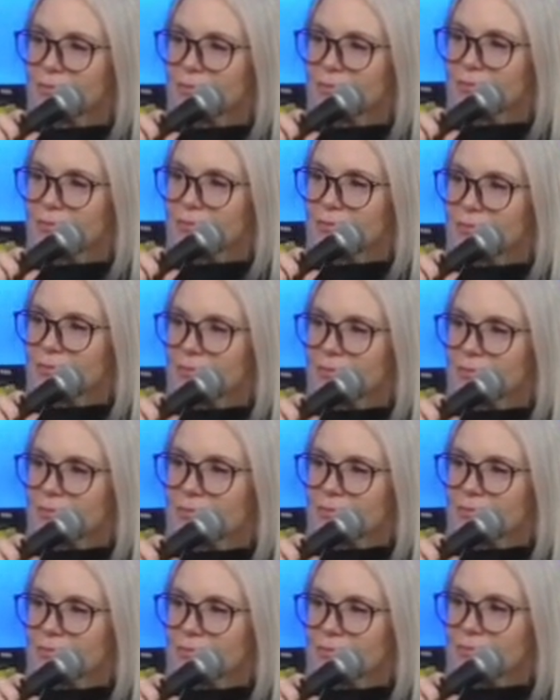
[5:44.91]

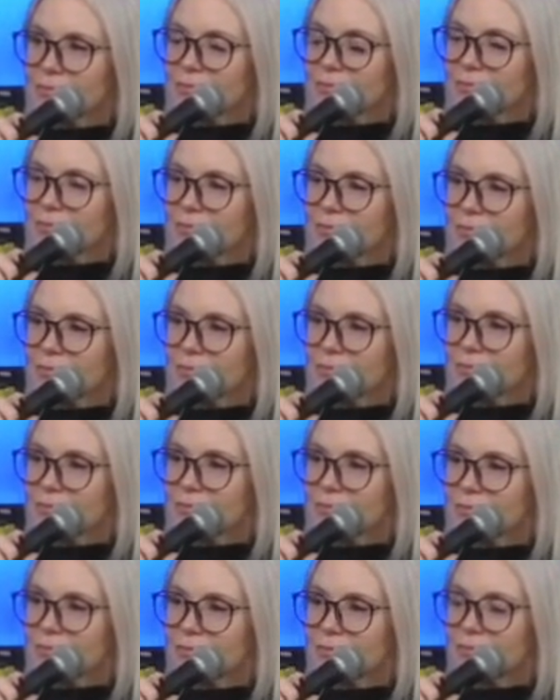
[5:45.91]

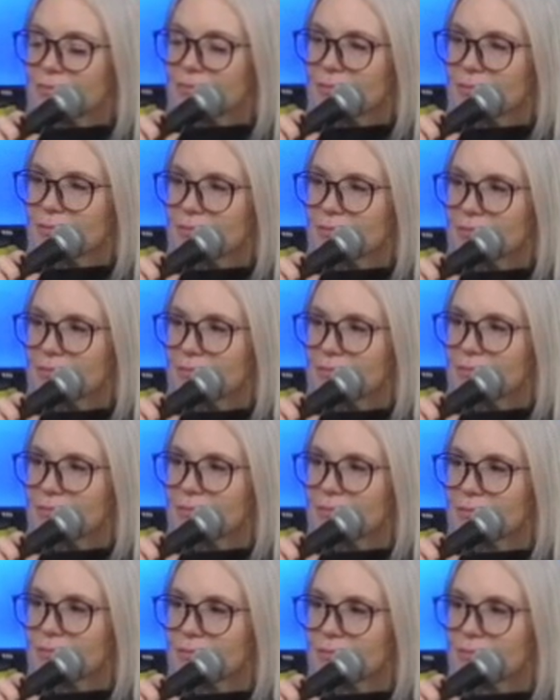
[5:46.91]

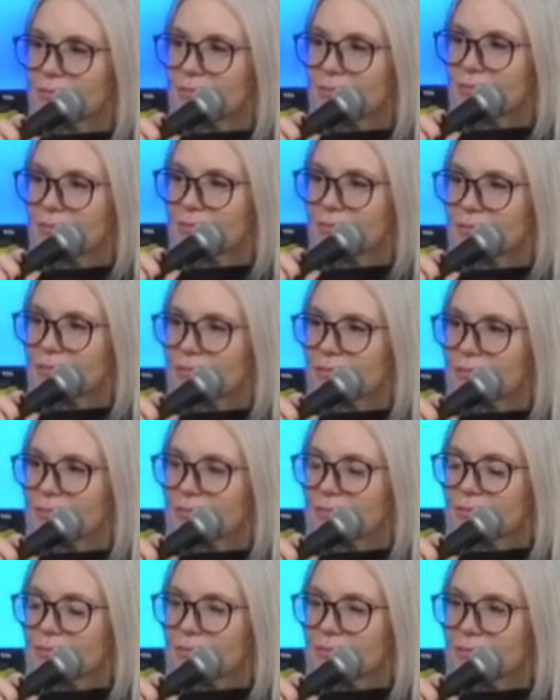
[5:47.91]

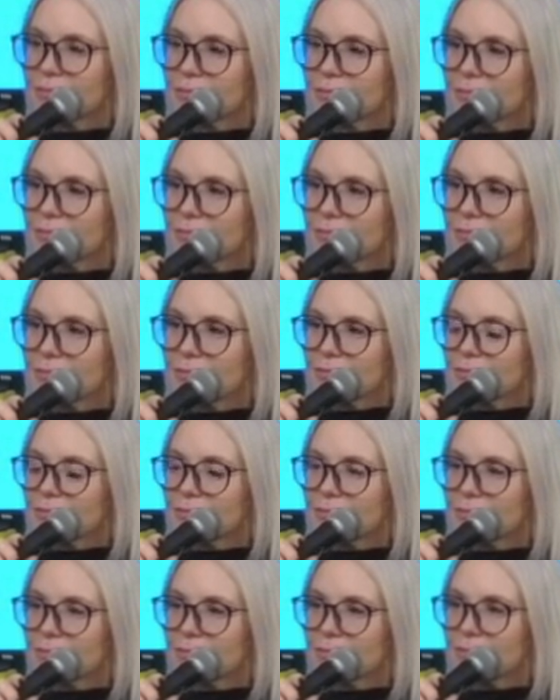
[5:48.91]

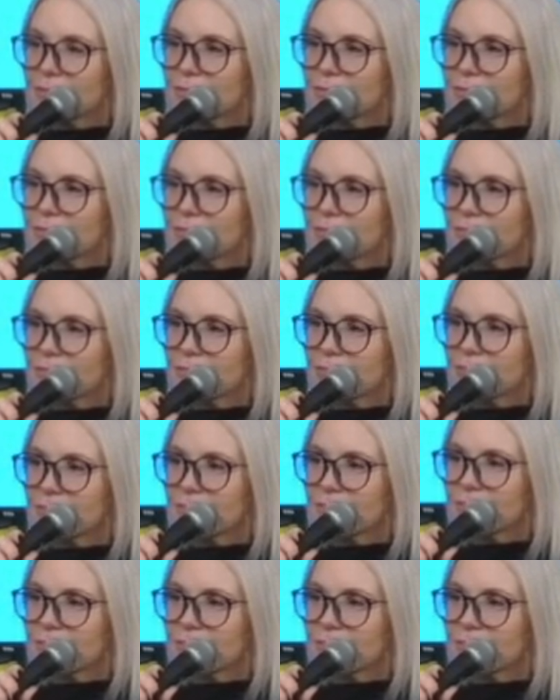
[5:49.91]
(not speaking)